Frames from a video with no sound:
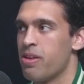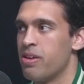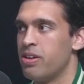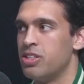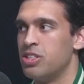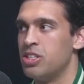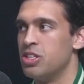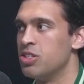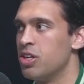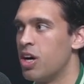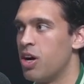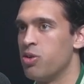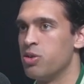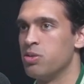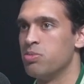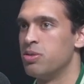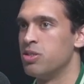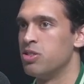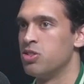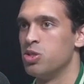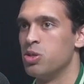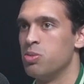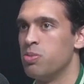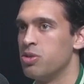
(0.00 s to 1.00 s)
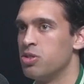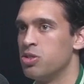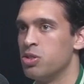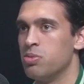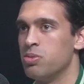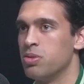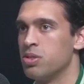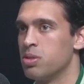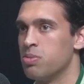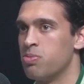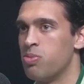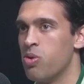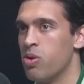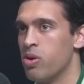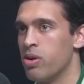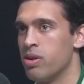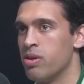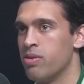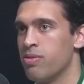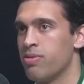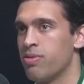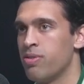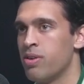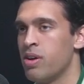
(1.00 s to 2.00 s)
she's always been super, super
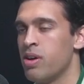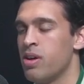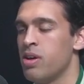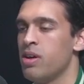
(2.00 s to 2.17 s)
supportive.